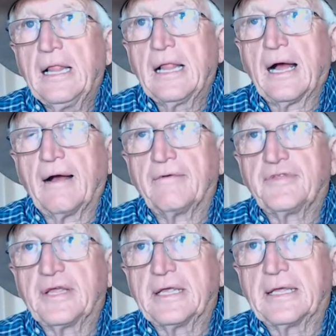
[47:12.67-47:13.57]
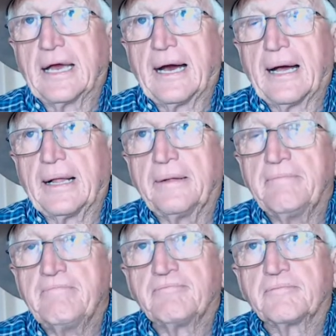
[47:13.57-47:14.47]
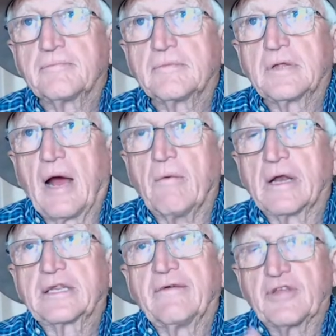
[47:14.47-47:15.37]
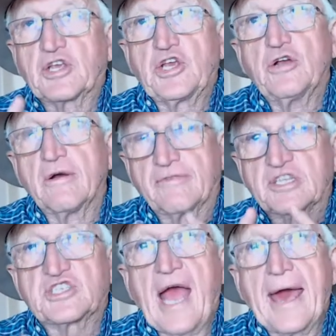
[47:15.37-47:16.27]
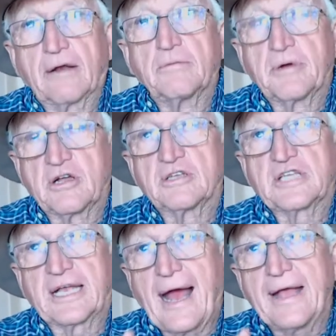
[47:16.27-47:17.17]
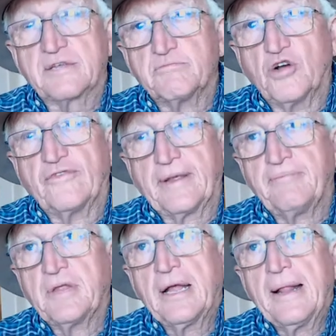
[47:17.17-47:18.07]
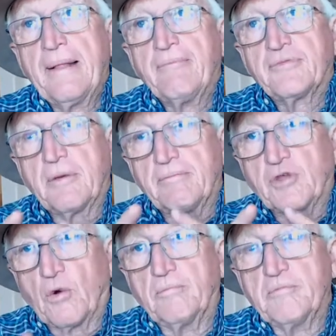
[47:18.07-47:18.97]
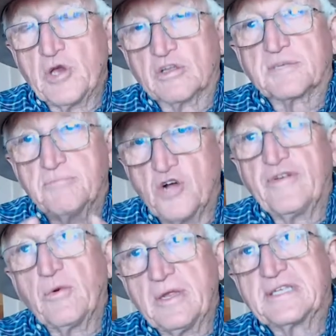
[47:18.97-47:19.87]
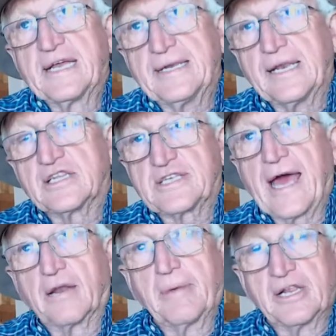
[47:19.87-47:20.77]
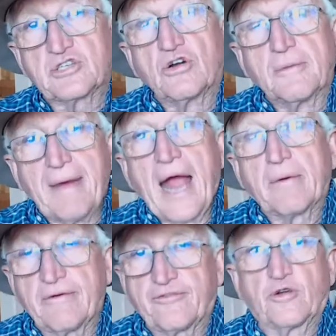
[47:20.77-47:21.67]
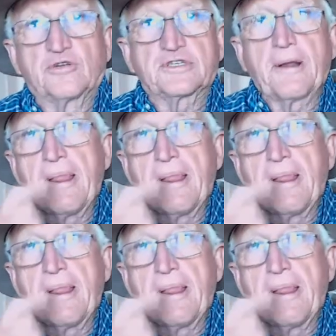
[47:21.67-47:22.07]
of the. Uh, I want to give the cue of the saddle because the guy is moving the, the mule is moving when he's getting in the saddle. But let's go to Myra first.